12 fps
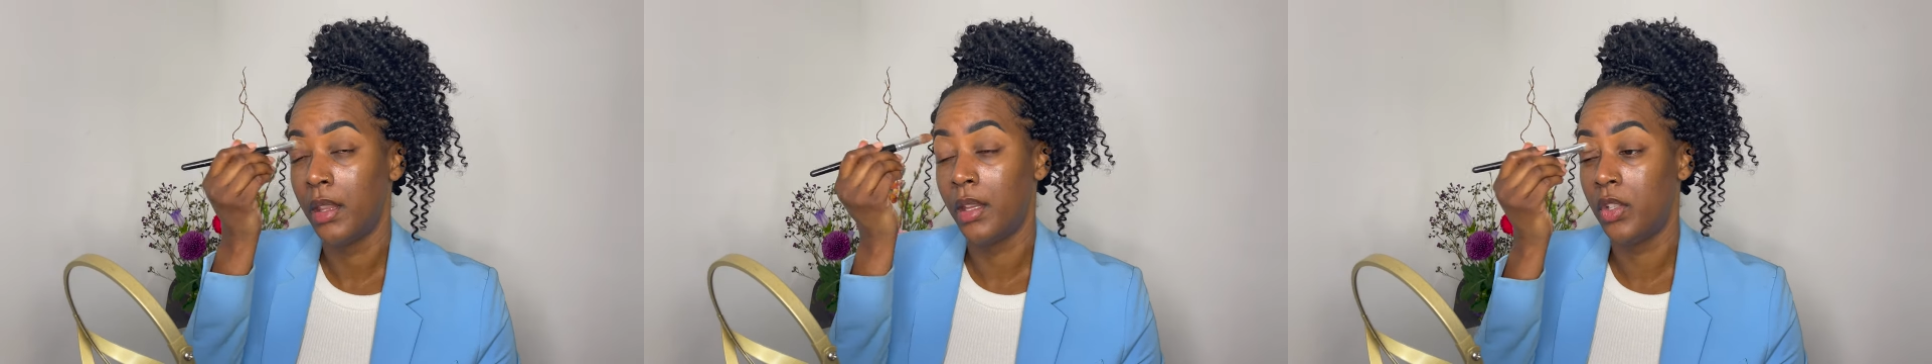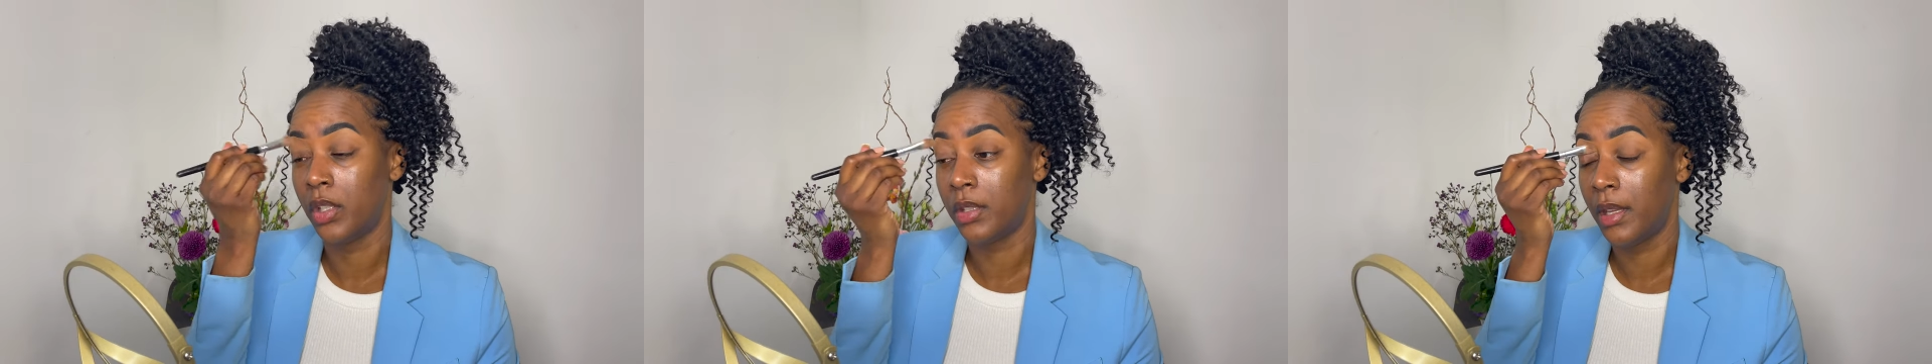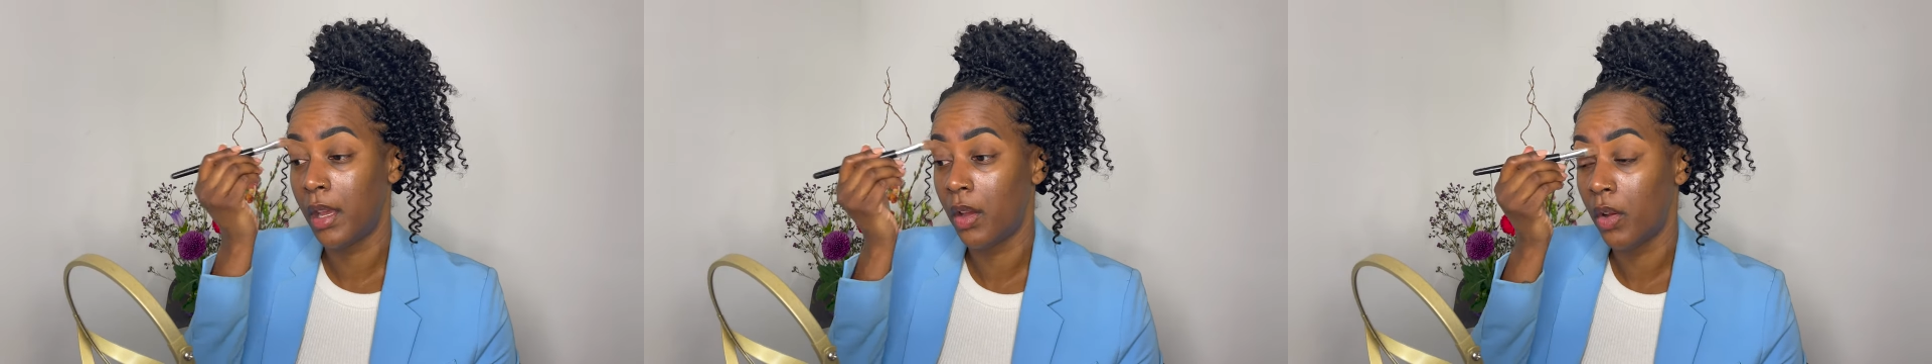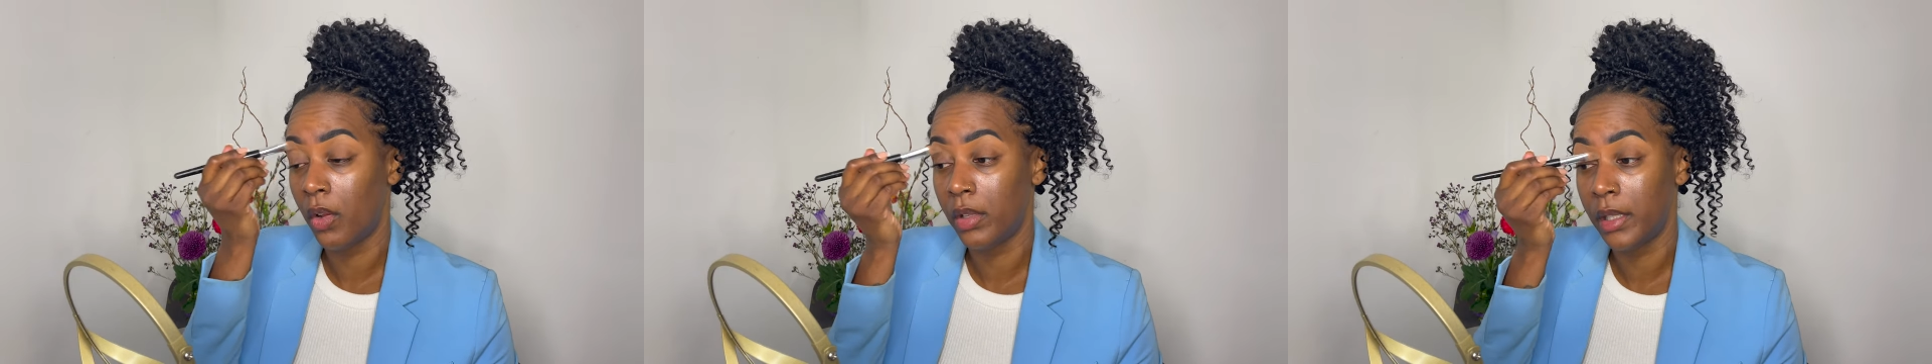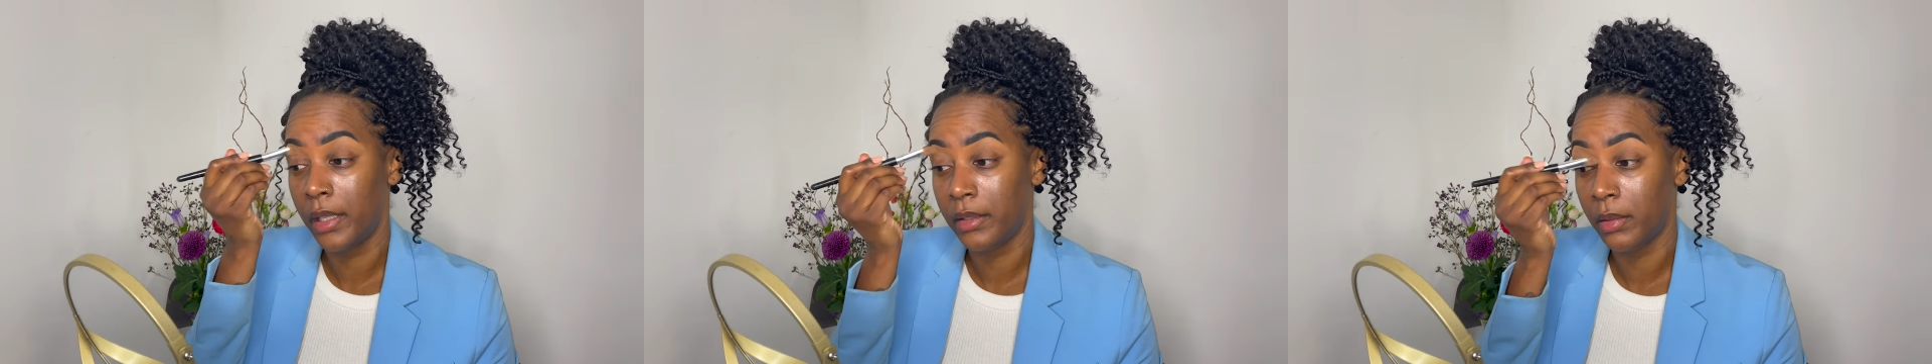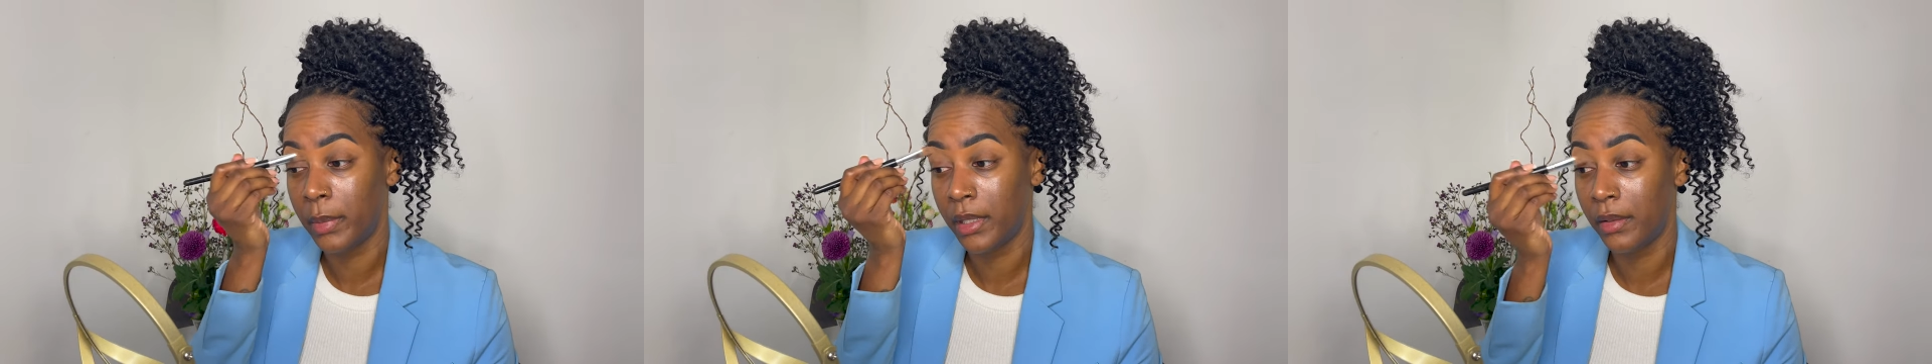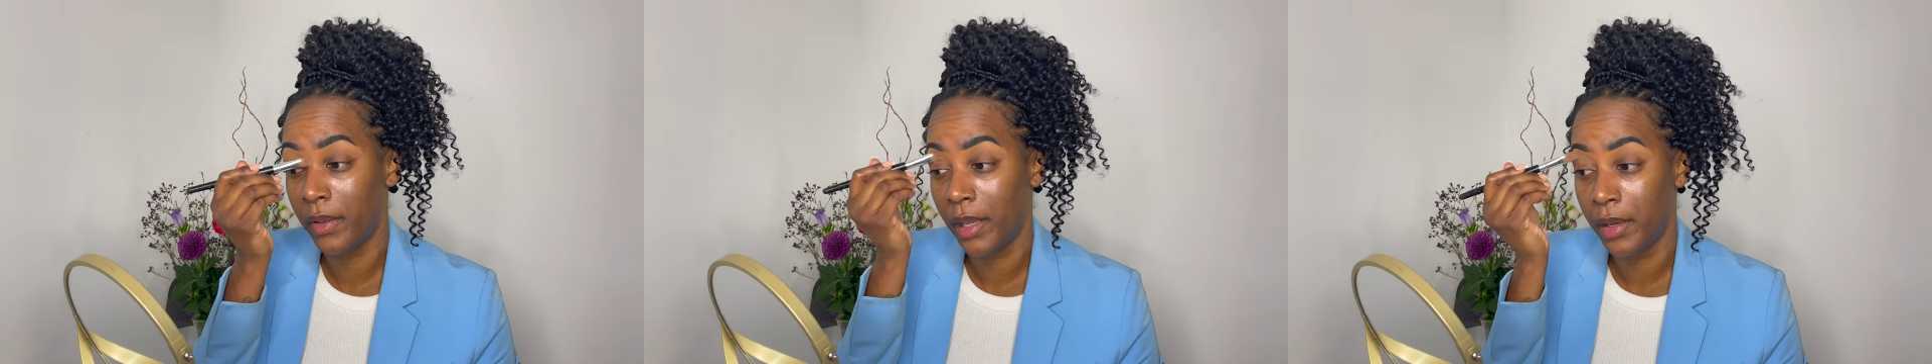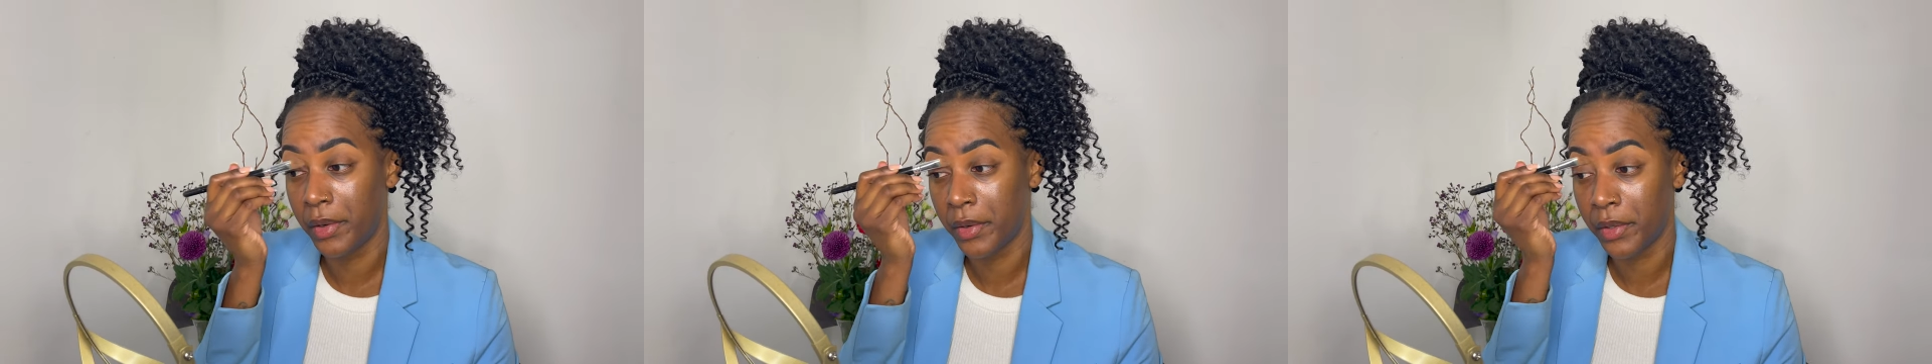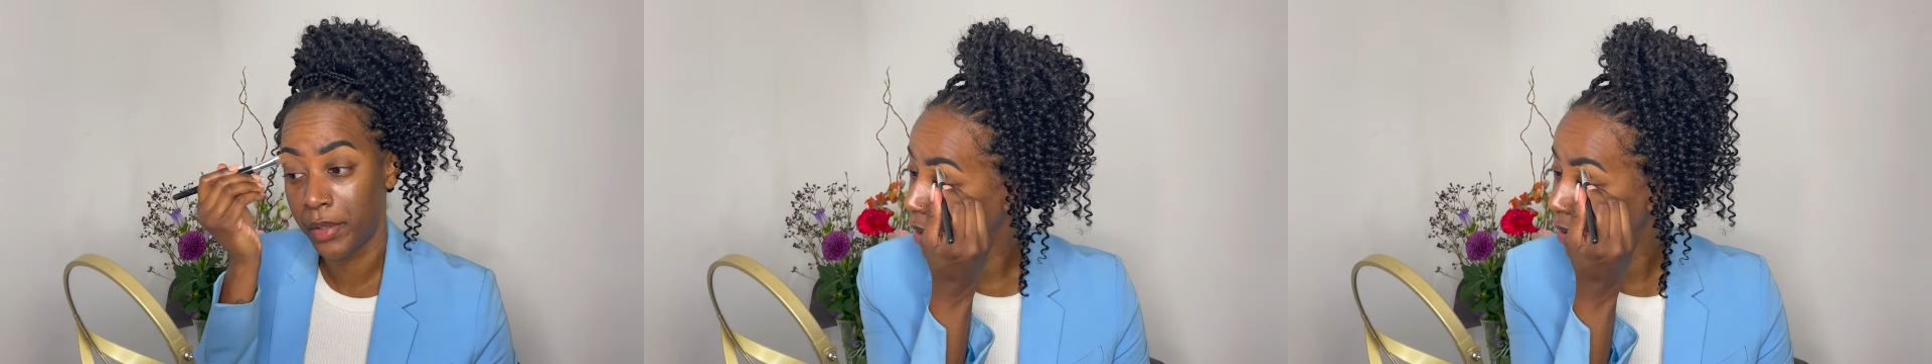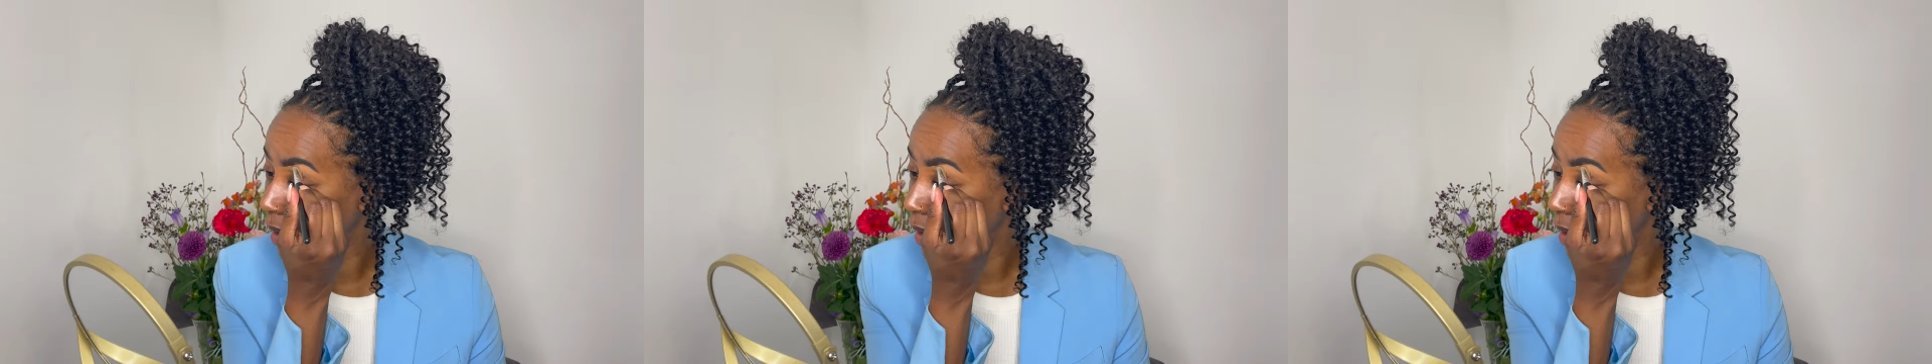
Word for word: they just get all the little bit of hairs